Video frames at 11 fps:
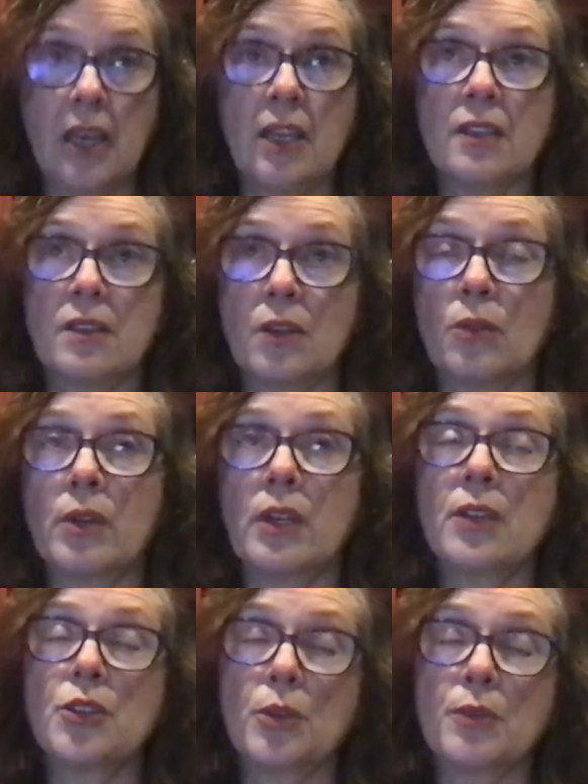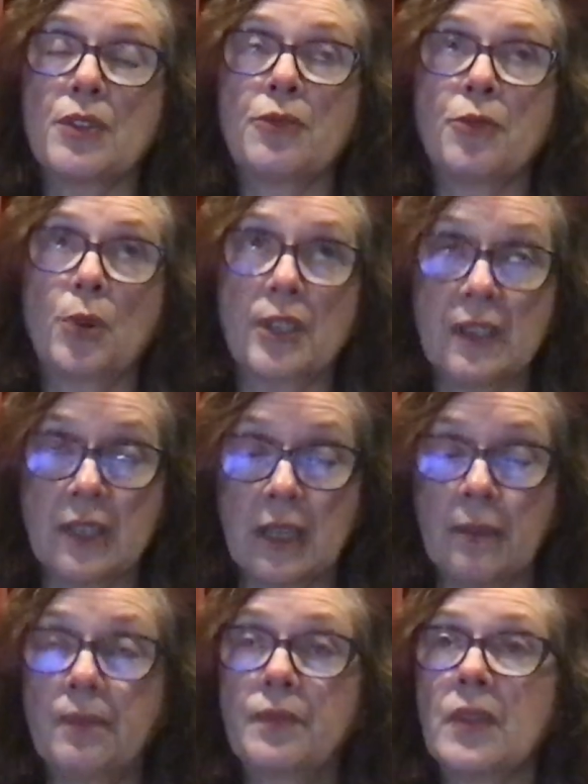So, in terms of
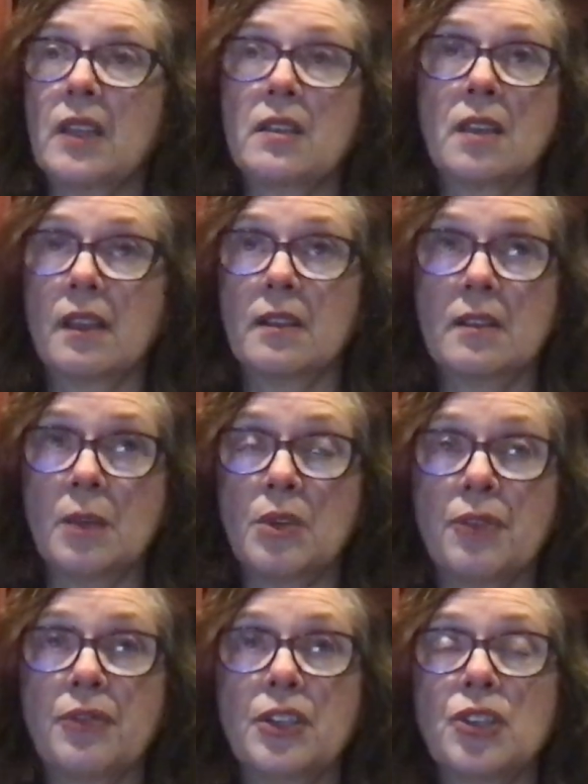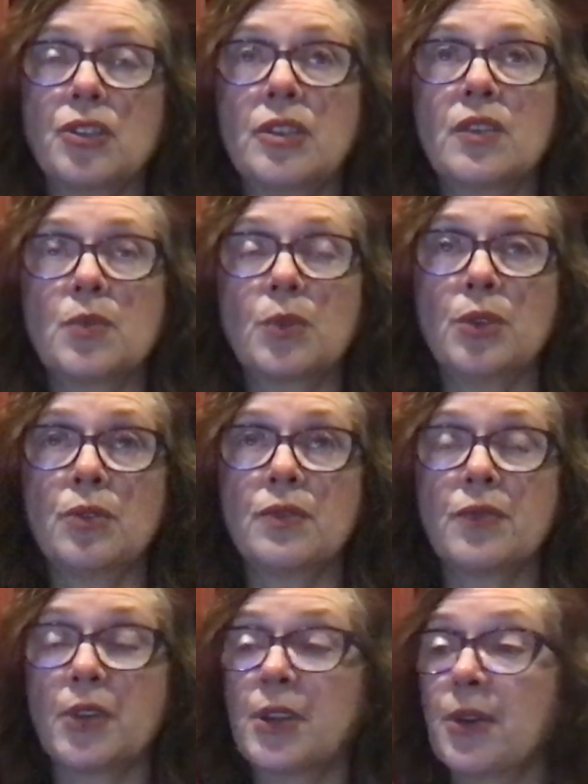voicing, that's not the same definition as we'll use
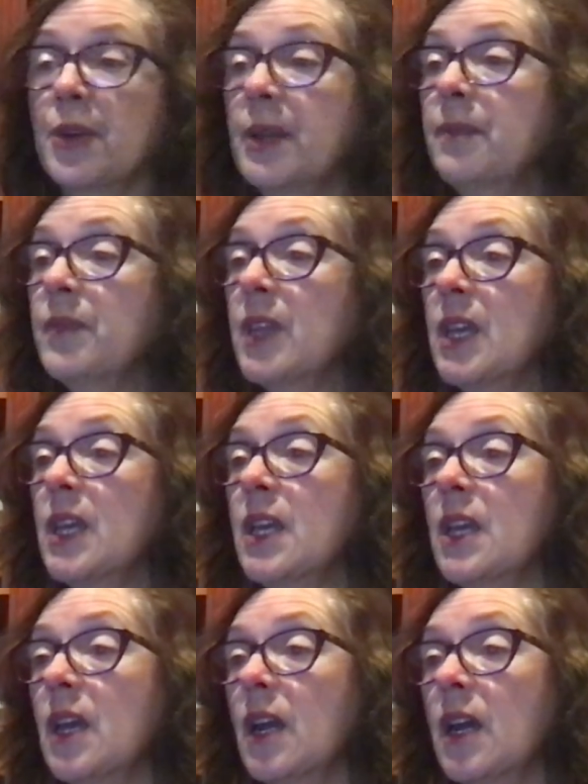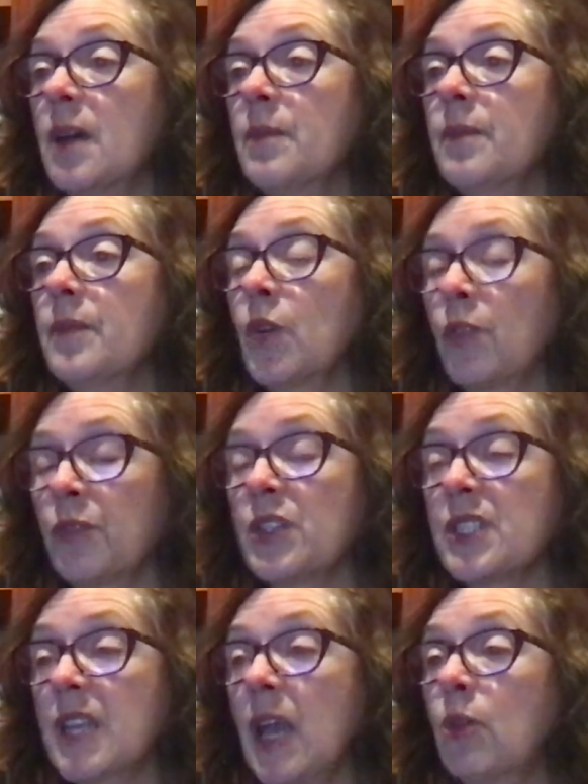for hearing um, or for
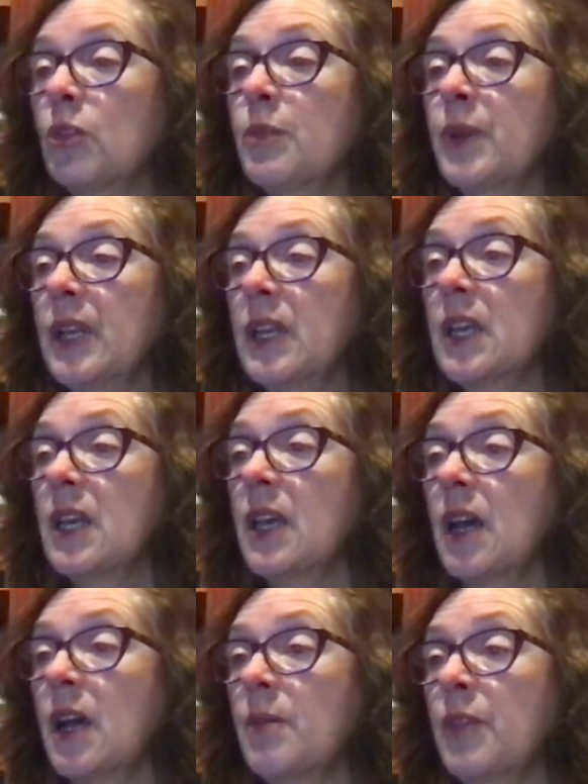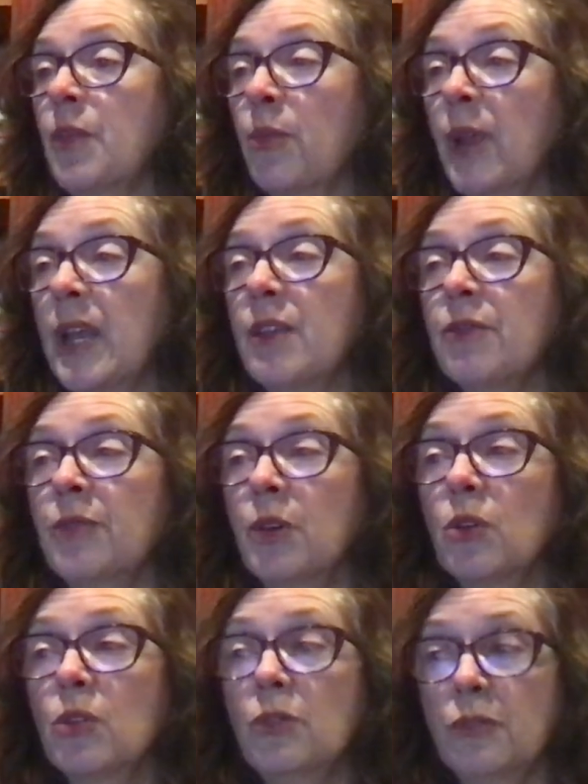sound, but um, the rate of
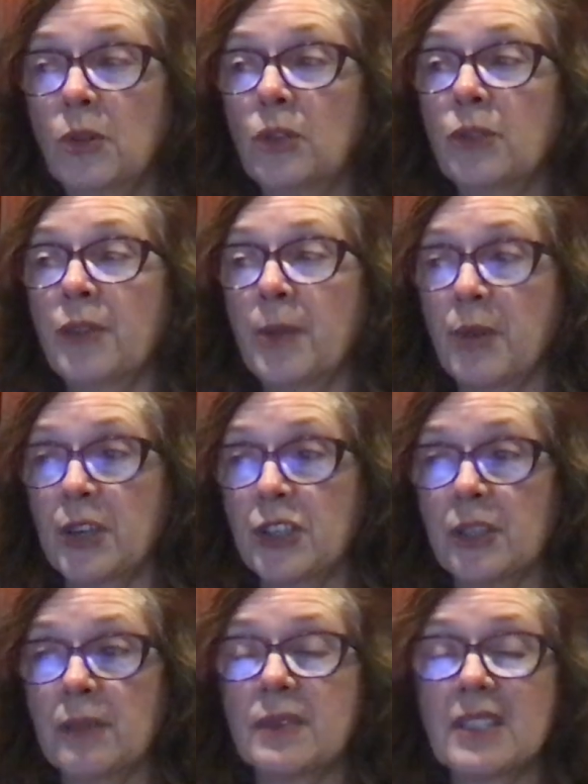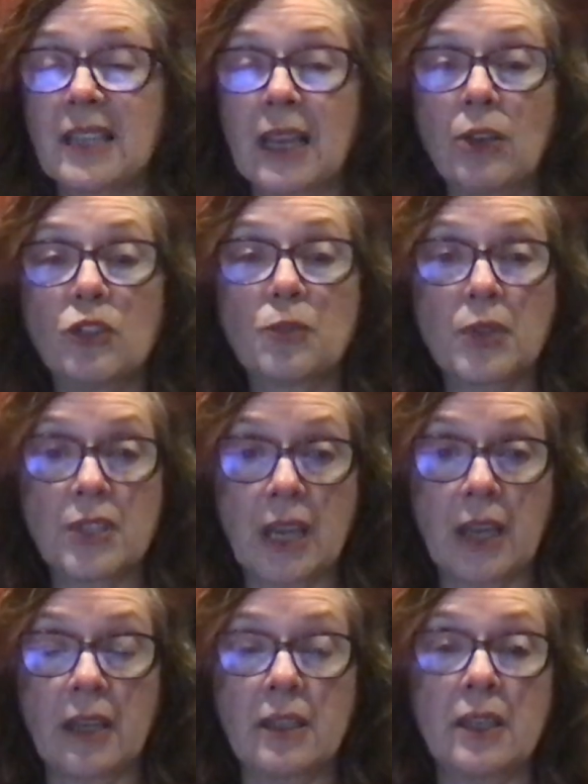vocal fold vibration, cycles per
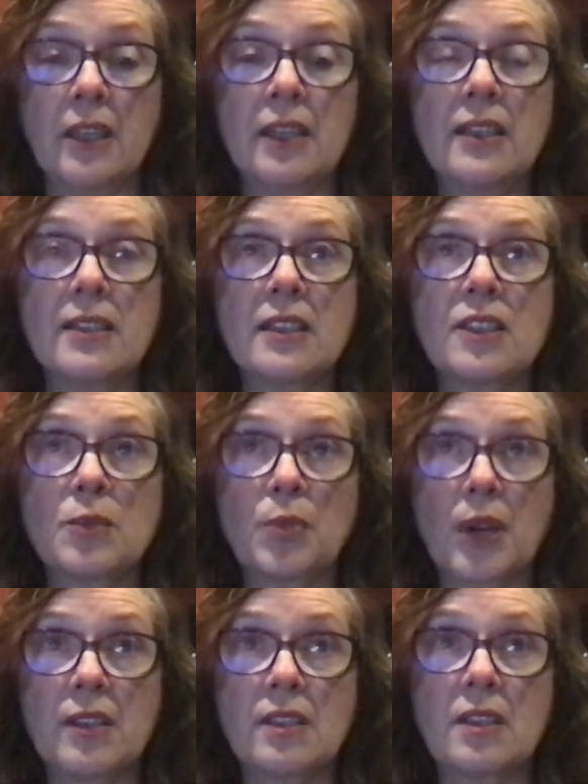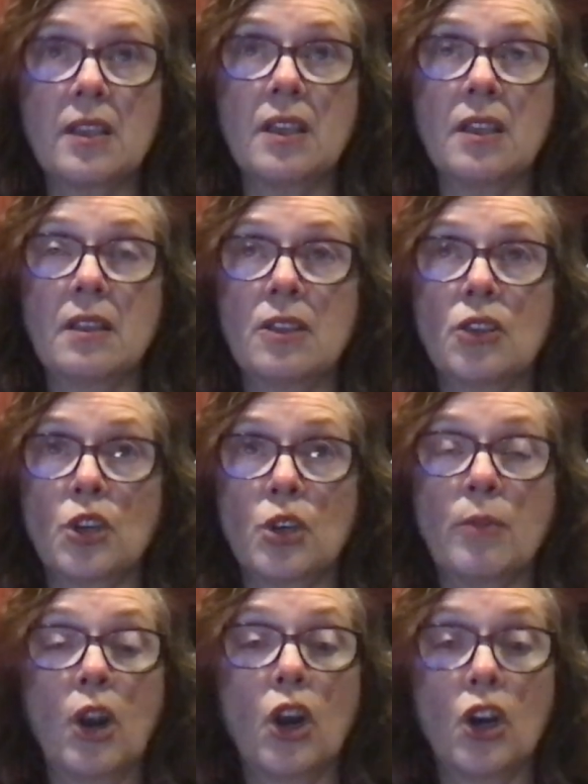second, and it is expressed in the
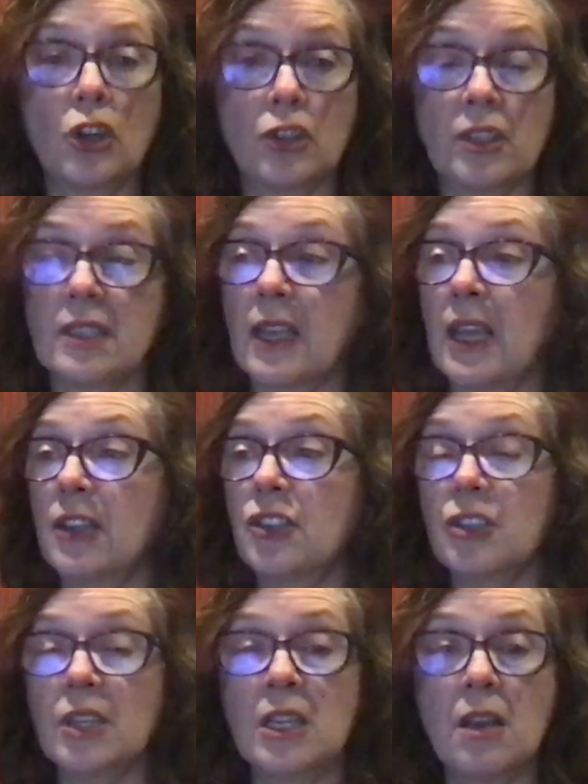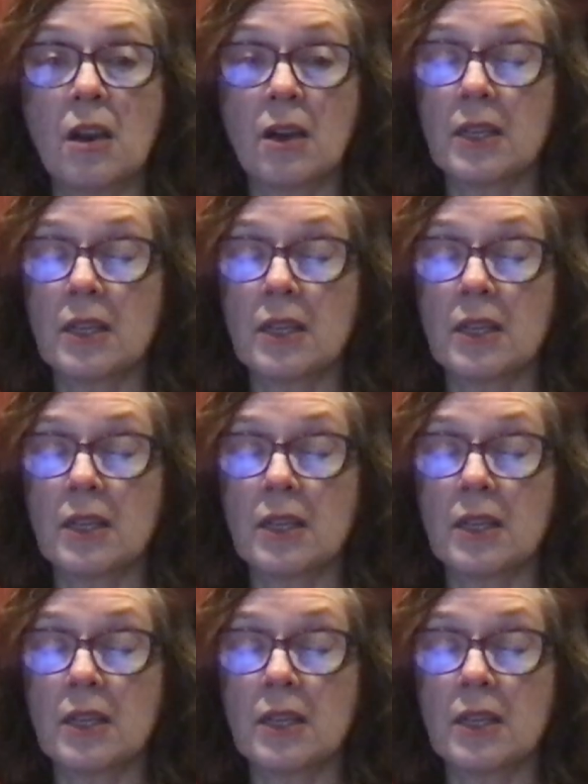term Hertz, H E R